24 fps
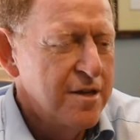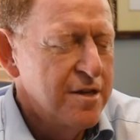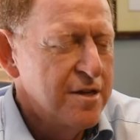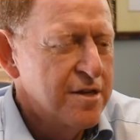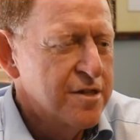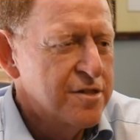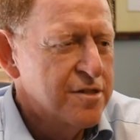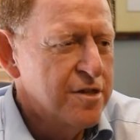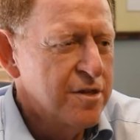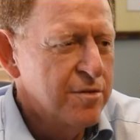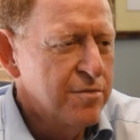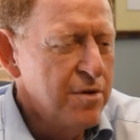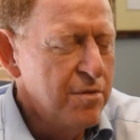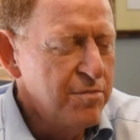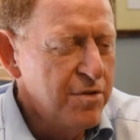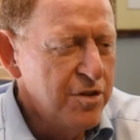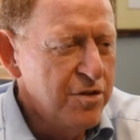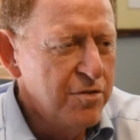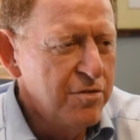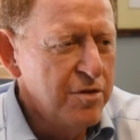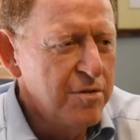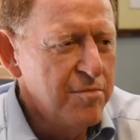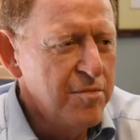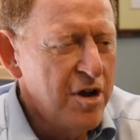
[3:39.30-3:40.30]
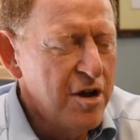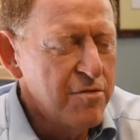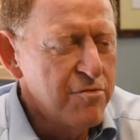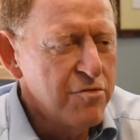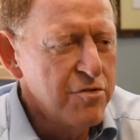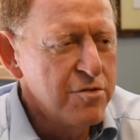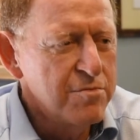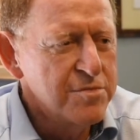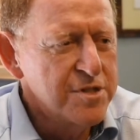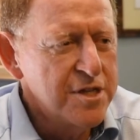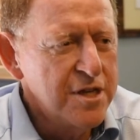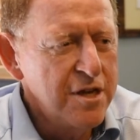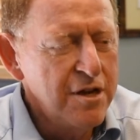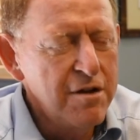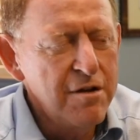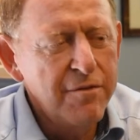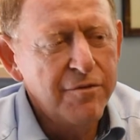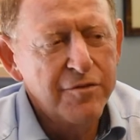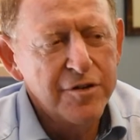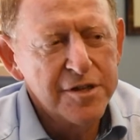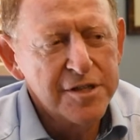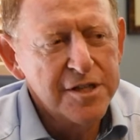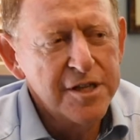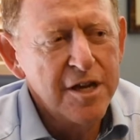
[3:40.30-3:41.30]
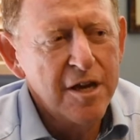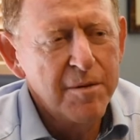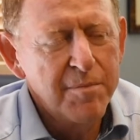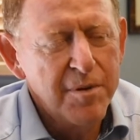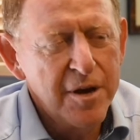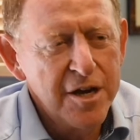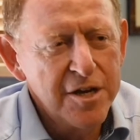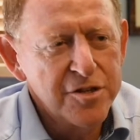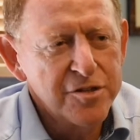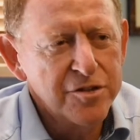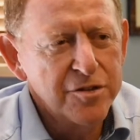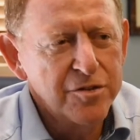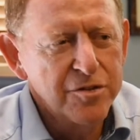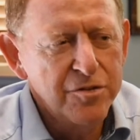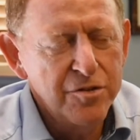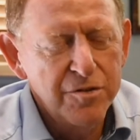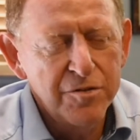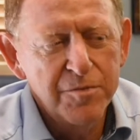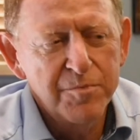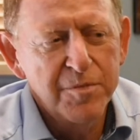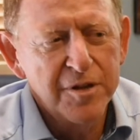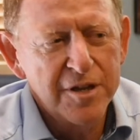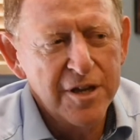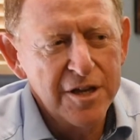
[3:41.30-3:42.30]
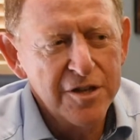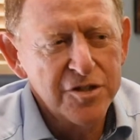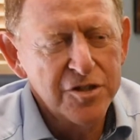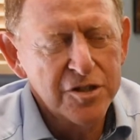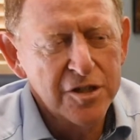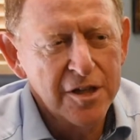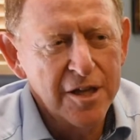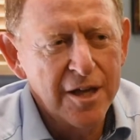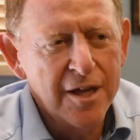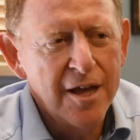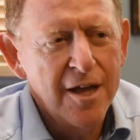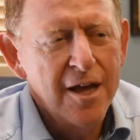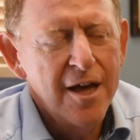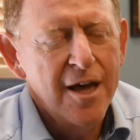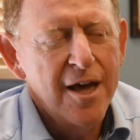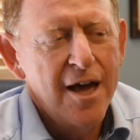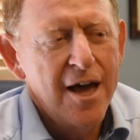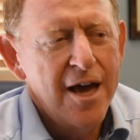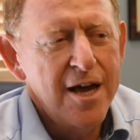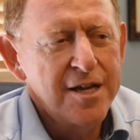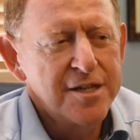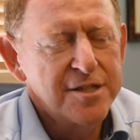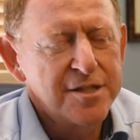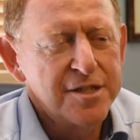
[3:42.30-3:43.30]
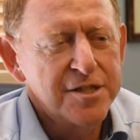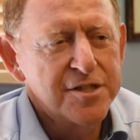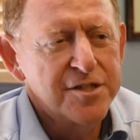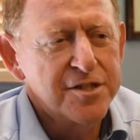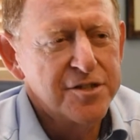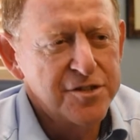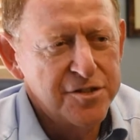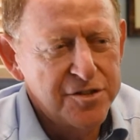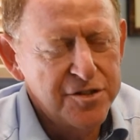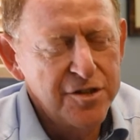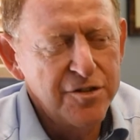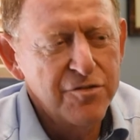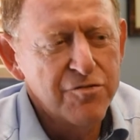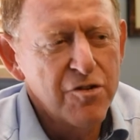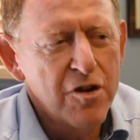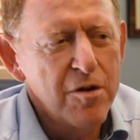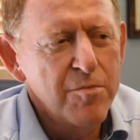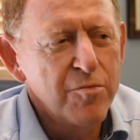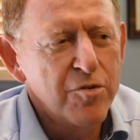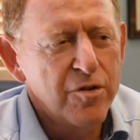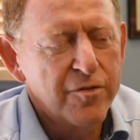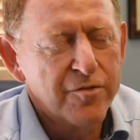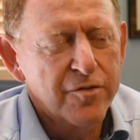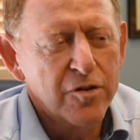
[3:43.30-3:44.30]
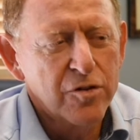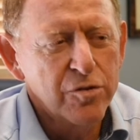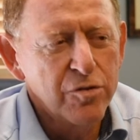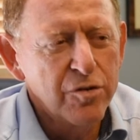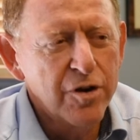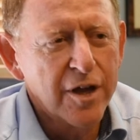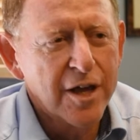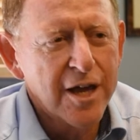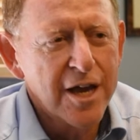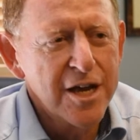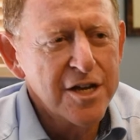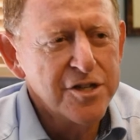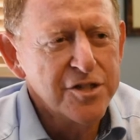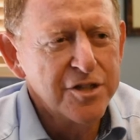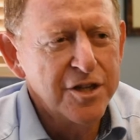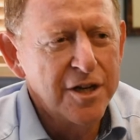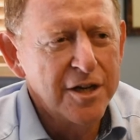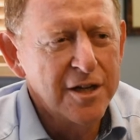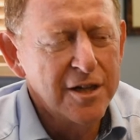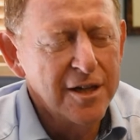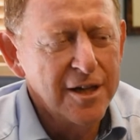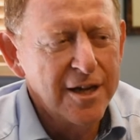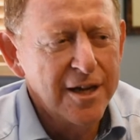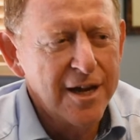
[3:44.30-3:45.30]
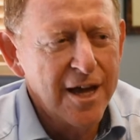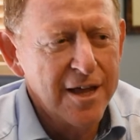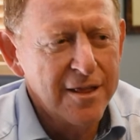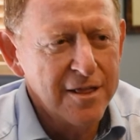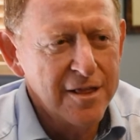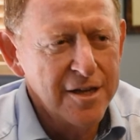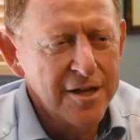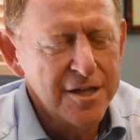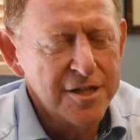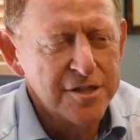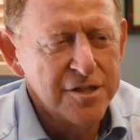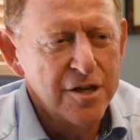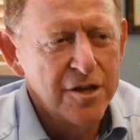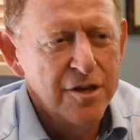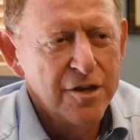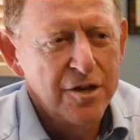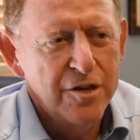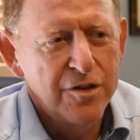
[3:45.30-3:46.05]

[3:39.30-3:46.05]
So what we do in my rooms here, if we see a patient who potentially has this syndrome of claudication in elite athletes